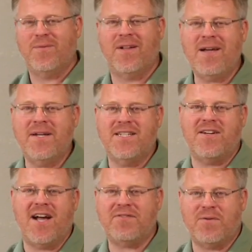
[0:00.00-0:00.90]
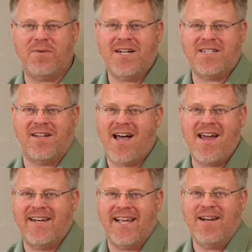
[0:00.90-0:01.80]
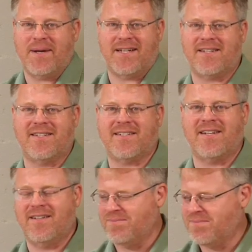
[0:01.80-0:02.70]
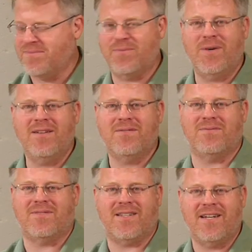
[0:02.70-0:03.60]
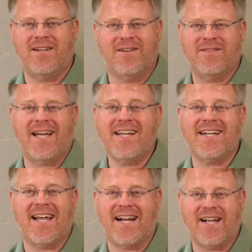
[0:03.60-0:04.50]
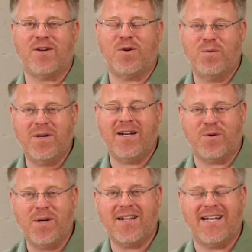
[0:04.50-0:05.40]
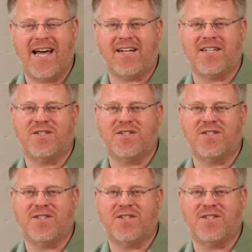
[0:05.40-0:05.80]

Well, that means you have to watch a lot of databases, and, well, you know, that can get qu quickly out of